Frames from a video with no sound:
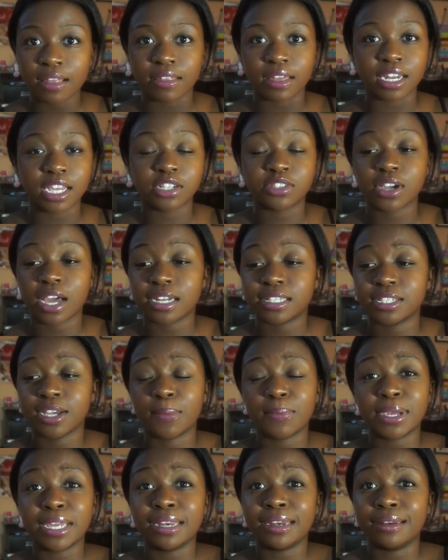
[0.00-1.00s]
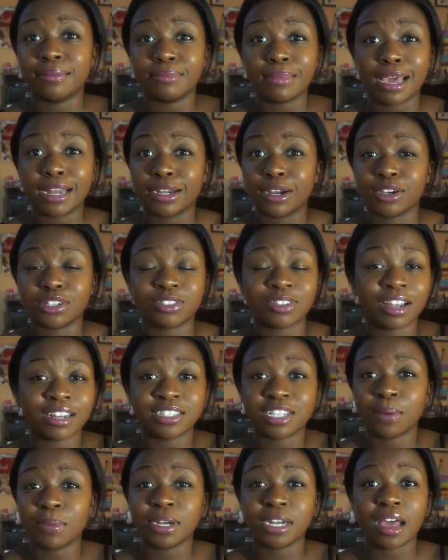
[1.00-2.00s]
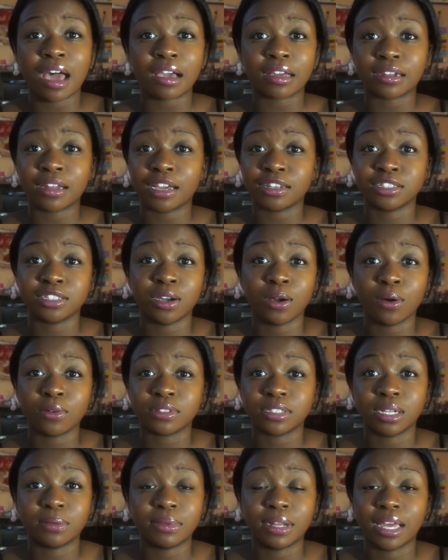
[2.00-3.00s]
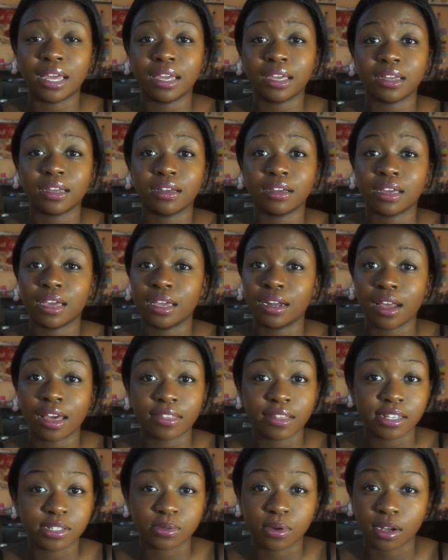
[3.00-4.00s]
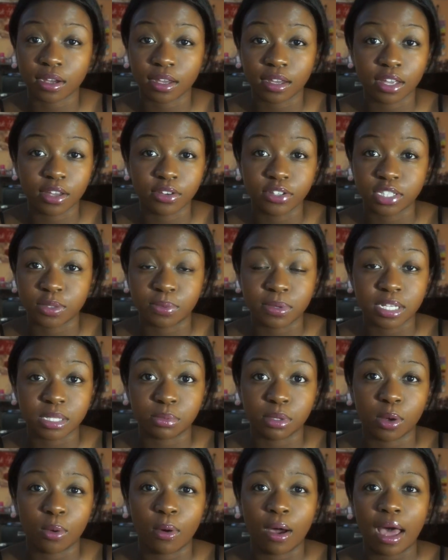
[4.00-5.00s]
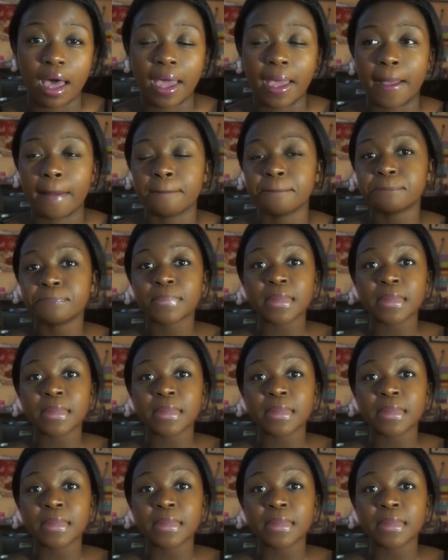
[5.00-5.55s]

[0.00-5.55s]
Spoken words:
Then he tried to tell me, my nurse tried to tell me knock jokes, and I'm like, okay, nothing's working. Can you just please be quiet?